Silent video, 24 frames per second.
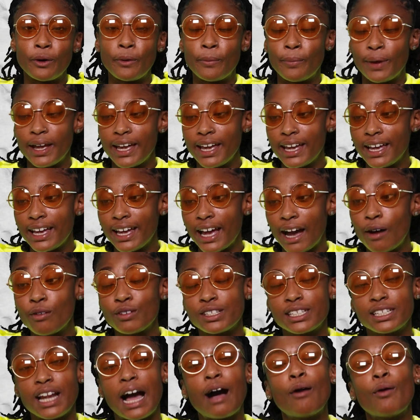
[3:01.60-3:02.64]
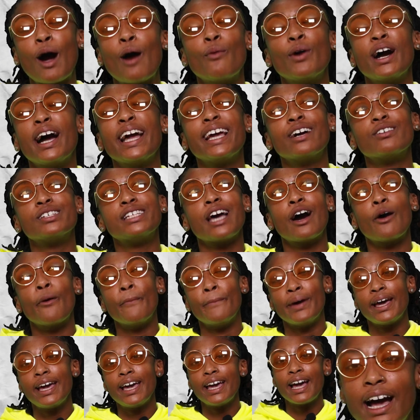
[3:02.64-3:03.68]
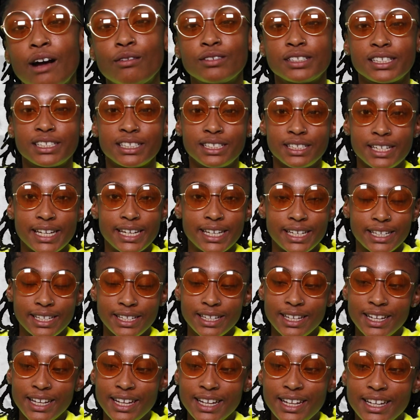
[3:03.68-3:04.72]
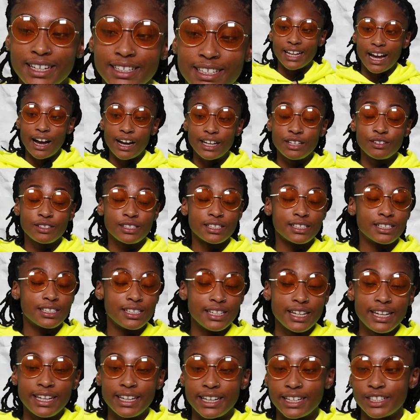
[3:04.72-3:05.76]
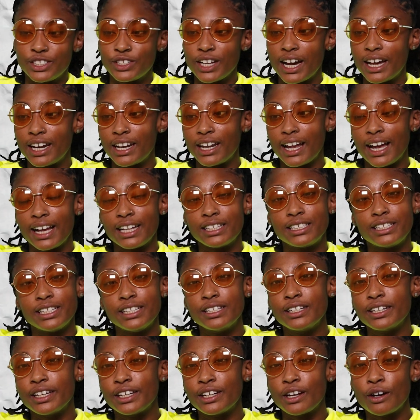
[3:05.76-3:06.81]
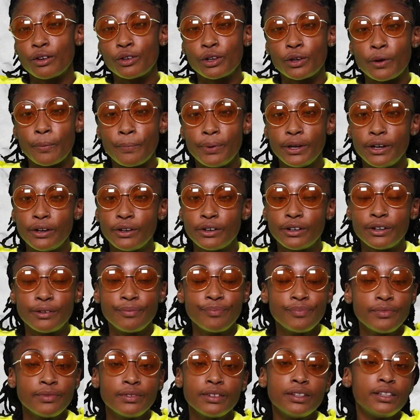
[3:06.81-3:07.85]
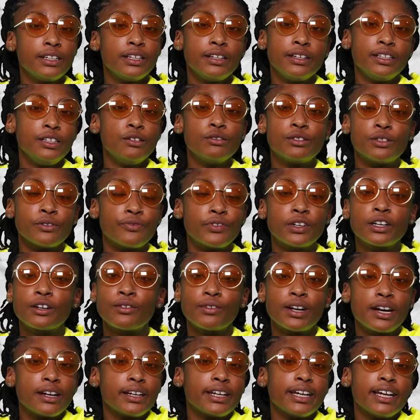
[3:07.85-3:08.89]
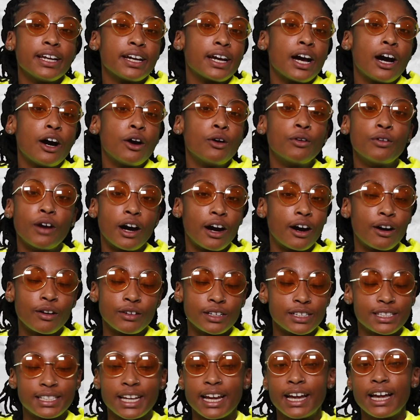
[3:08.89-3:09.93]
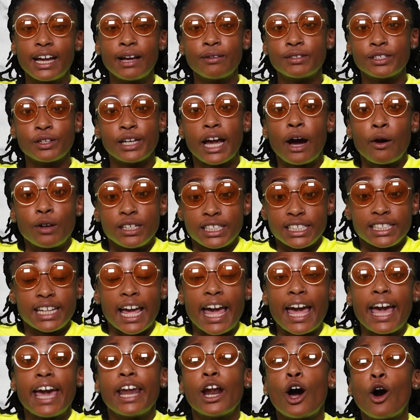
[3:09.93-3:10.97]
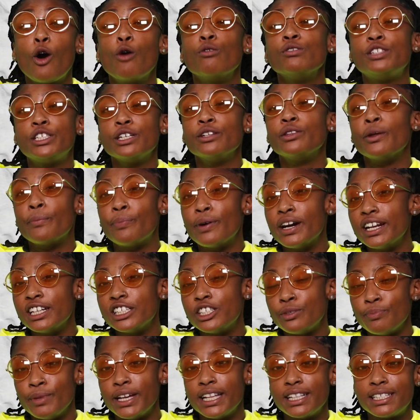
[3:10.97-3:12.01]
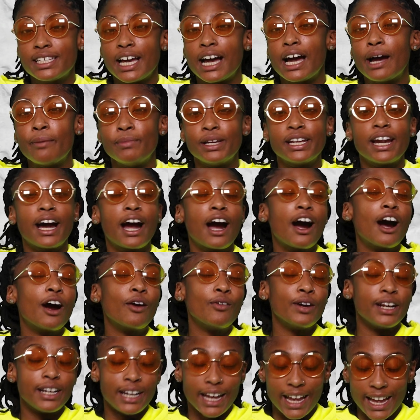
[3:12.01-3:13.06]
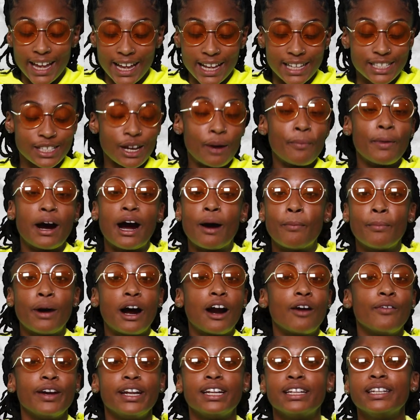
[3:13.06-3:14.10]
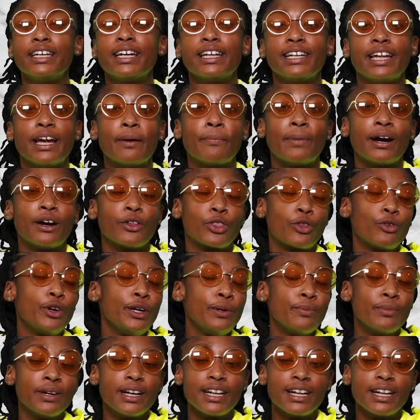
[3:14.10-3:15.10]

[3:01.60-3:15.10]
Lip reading: so bad. I ain't gonna say I was bad. I was just sneaky. So I used to sneak and try to like still get on the computer. Used to fuck around and get caught all the time. So that would just add on to the punishment time that I already had. So I'm already looking at about 3